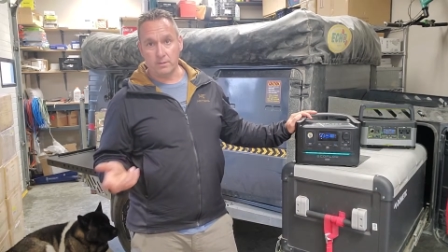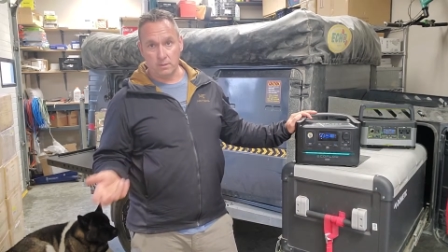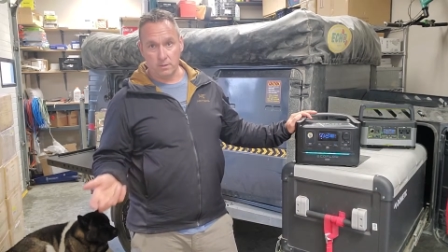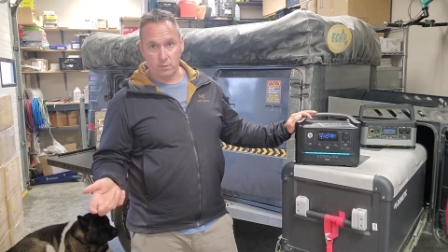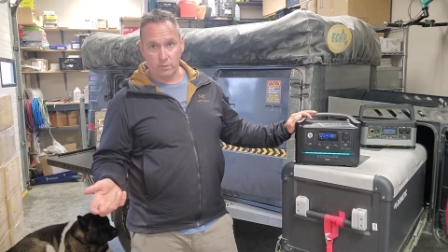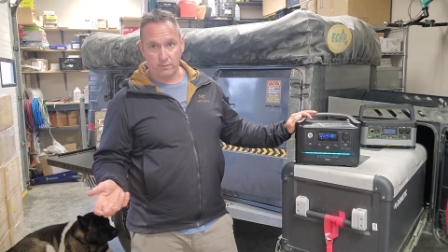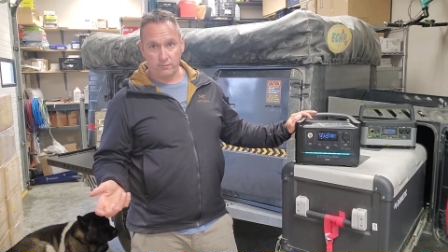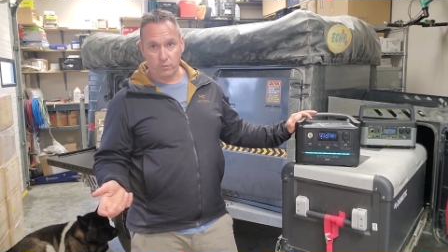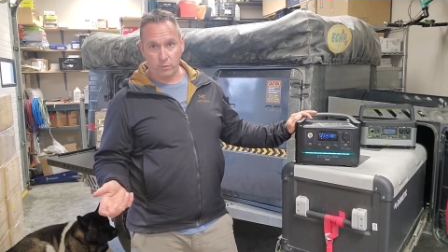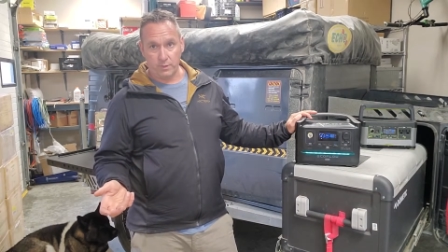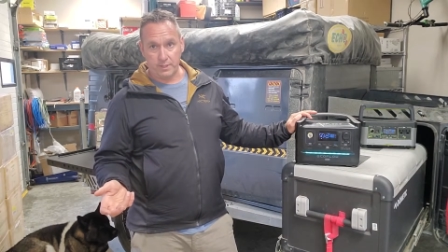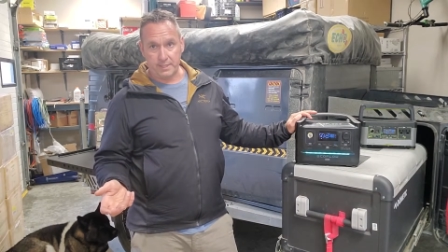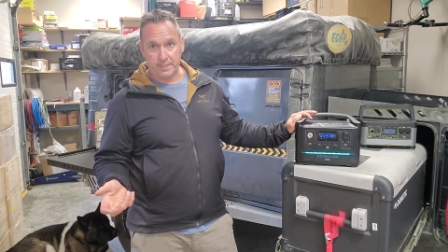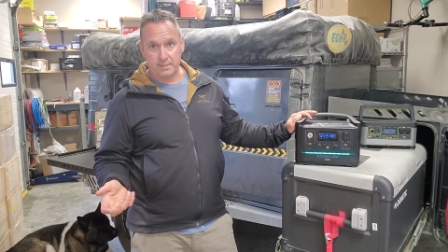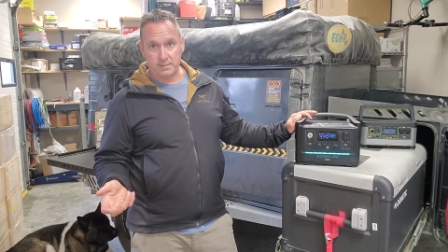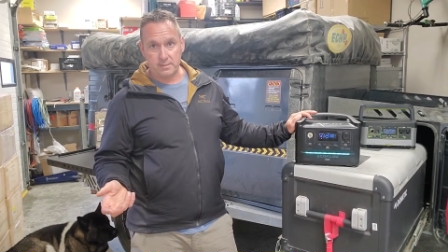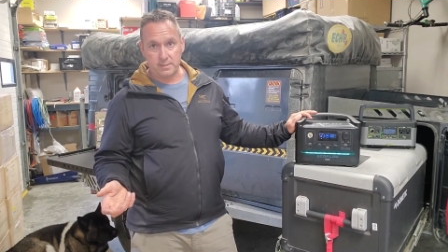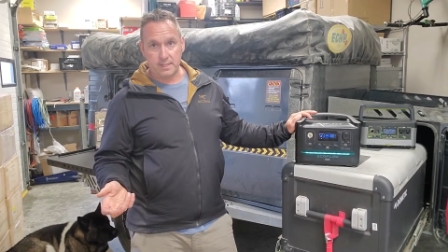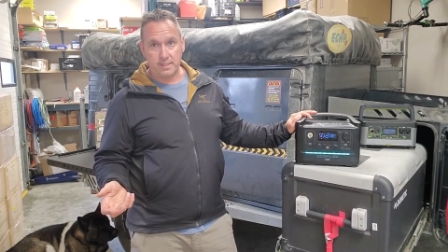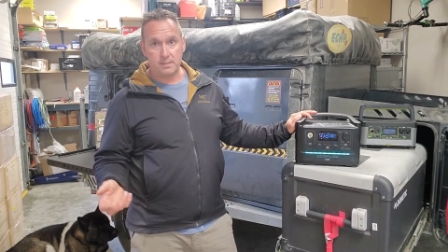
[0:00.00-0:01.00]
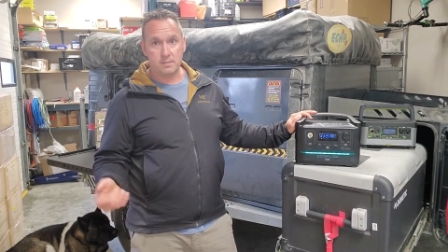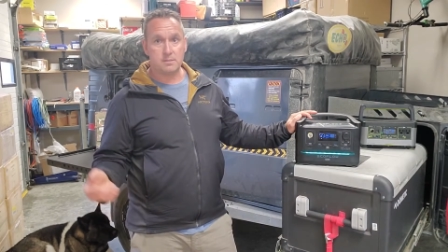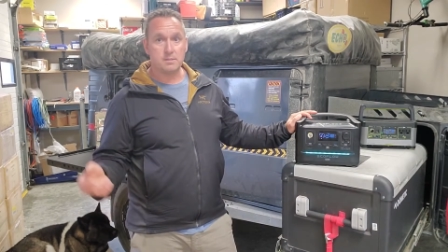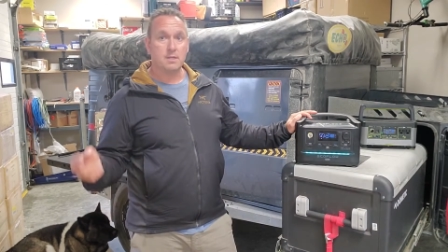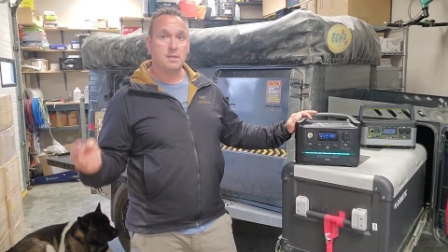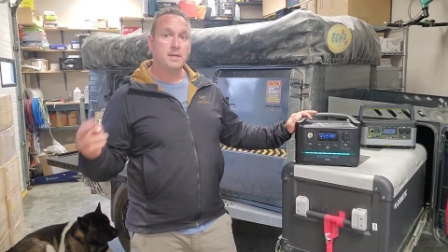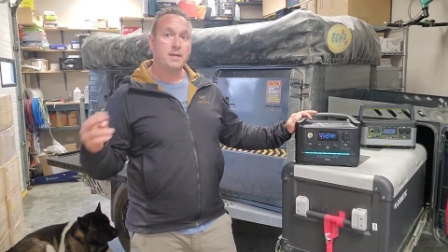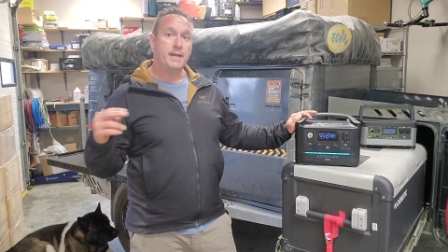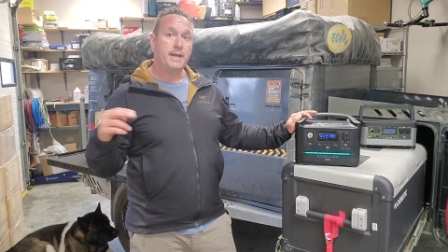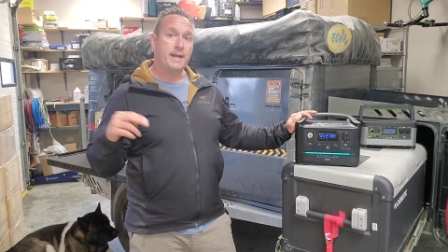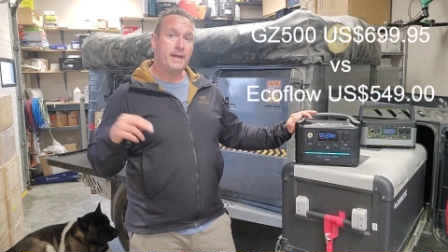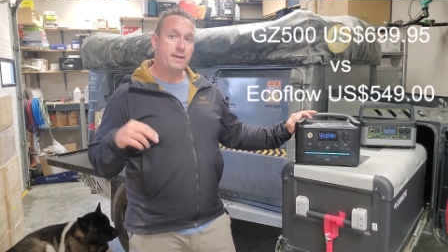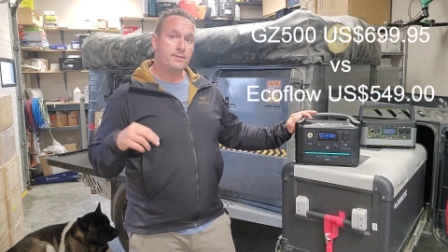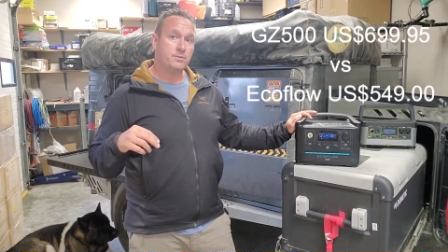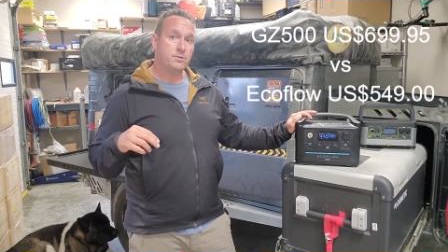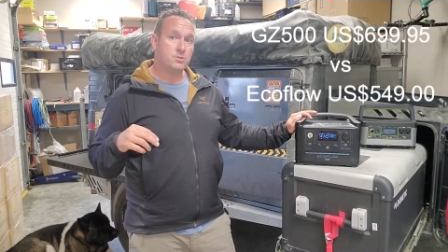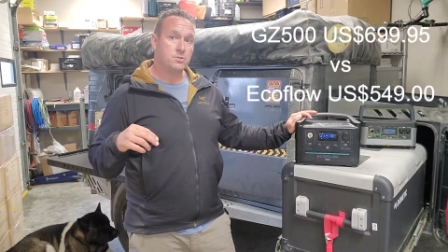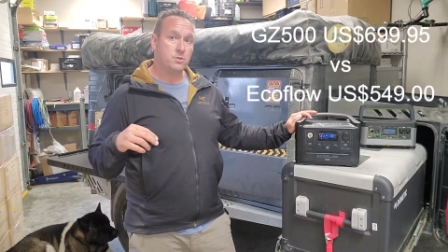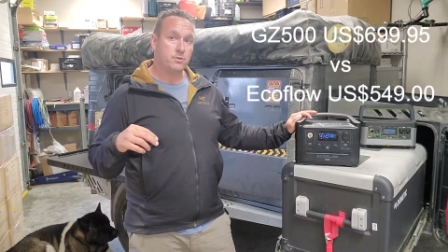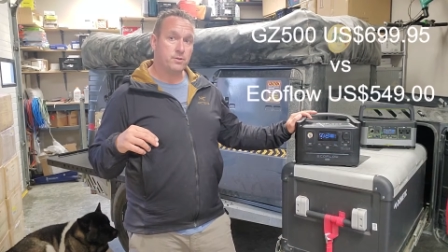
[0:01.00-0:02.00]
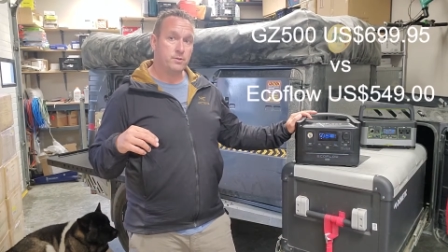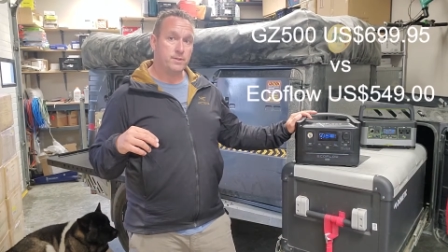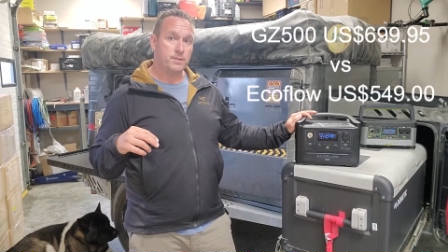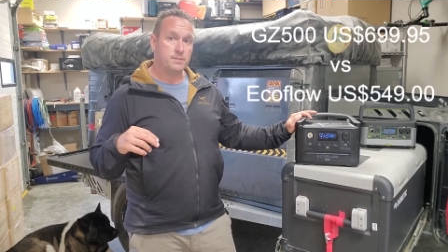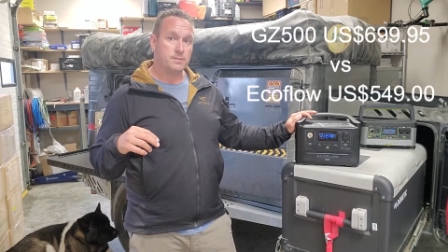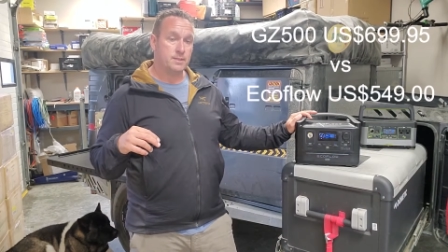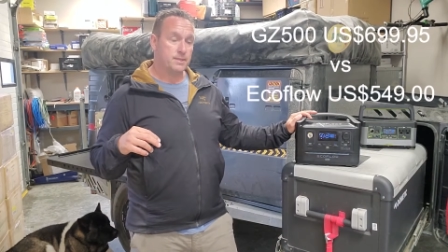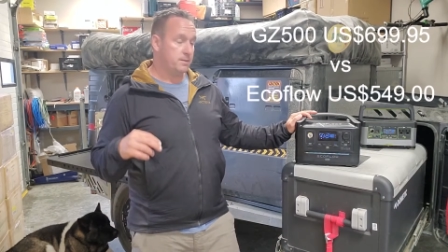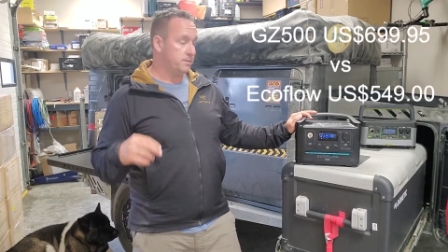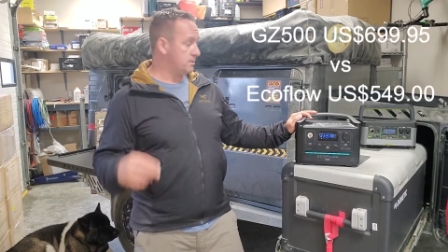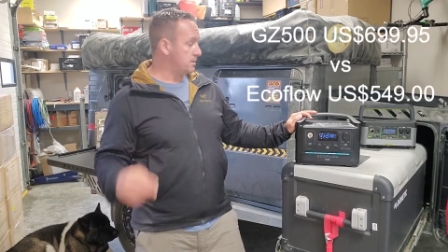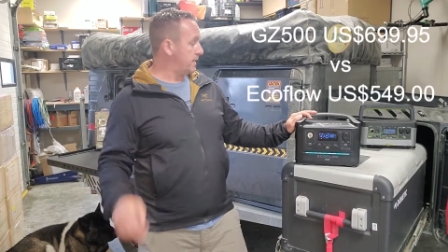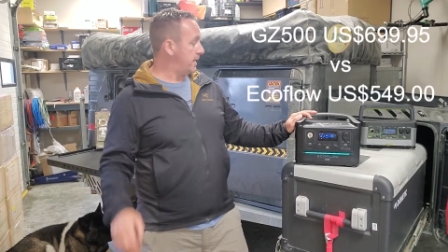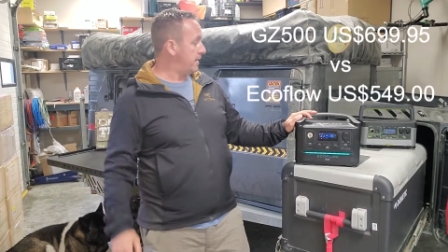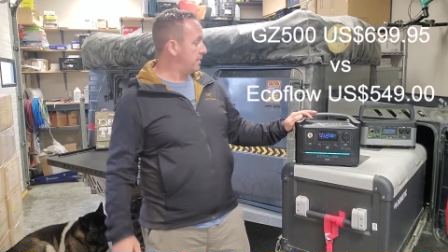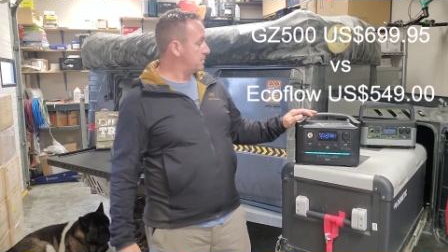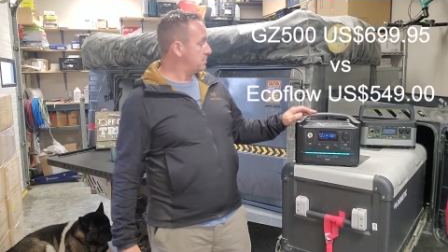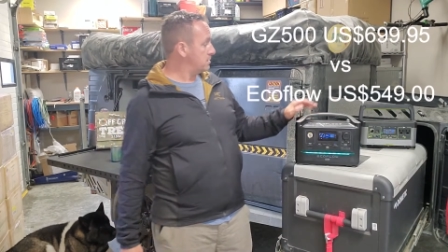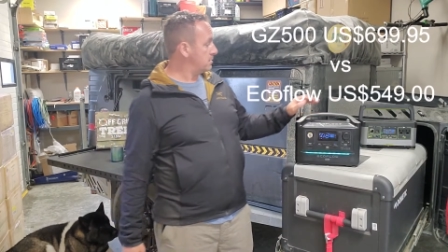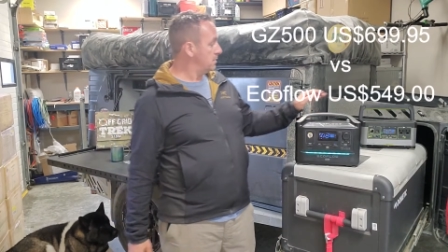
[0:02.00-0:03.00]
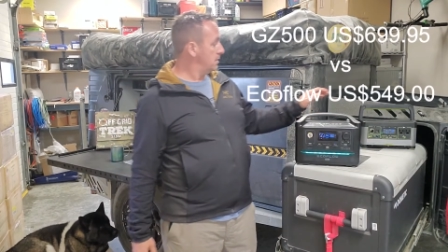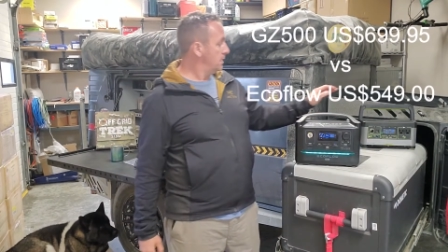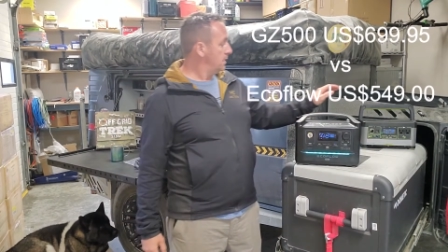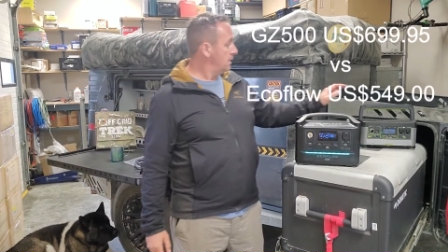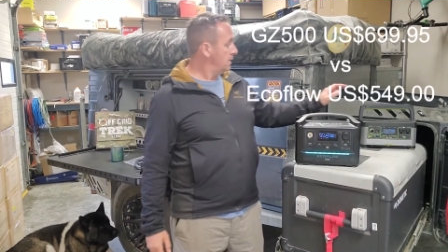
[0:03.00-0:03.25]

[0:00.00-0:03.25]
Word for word: the lower 48 states, and there's no U.S. sales tax.